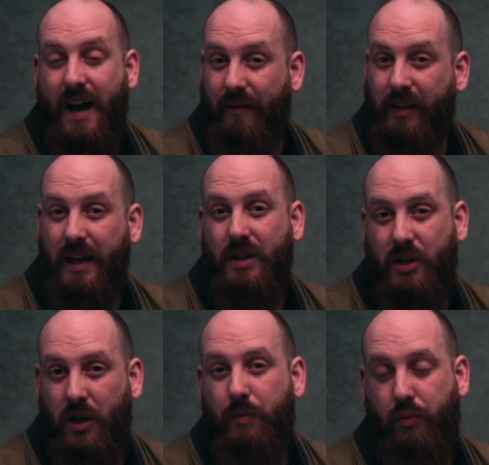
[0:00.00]
I've gained
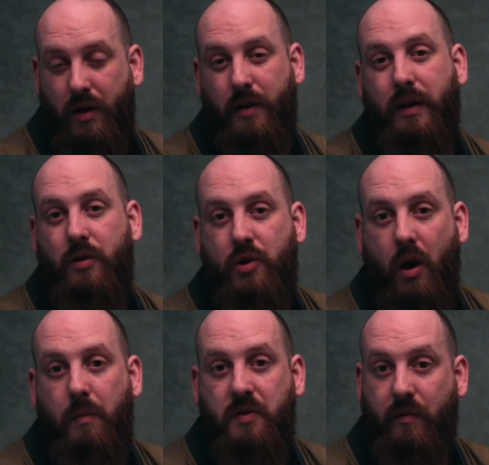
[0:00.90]
2 pretty big
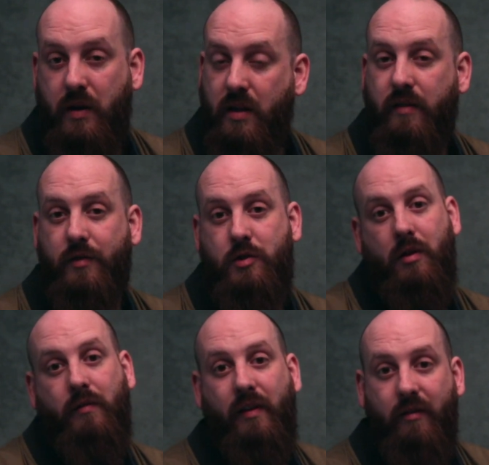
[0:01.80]
jobs from another
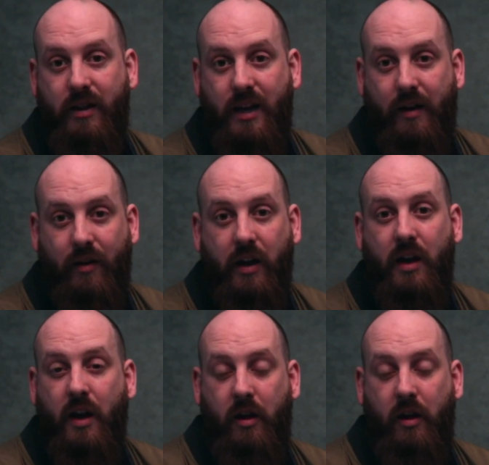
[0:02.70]
photographer in the area